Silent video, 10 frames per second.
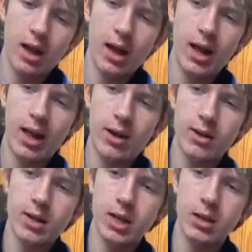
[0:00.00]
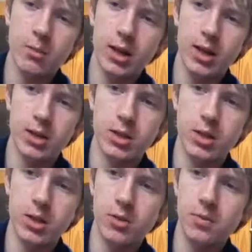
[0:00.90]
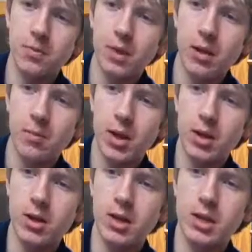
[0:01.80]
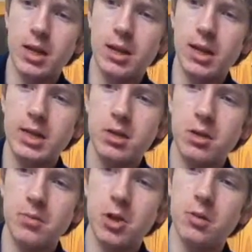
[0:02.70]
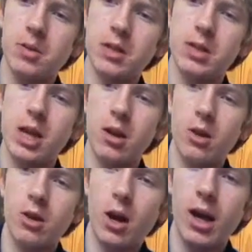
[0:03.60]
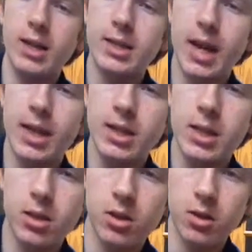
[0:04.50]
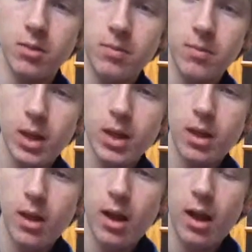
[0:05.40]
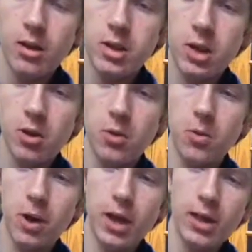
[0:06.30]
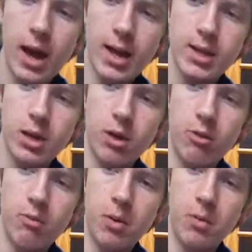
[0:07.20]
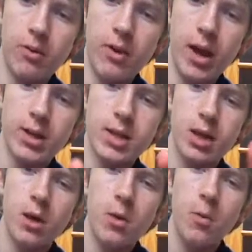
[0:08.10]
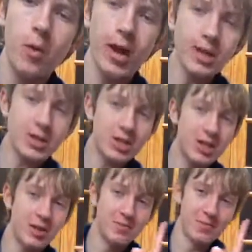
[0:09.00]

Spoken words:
hilarity will ensue, because these Stormtroopers look identical to that of Boba Fett, which,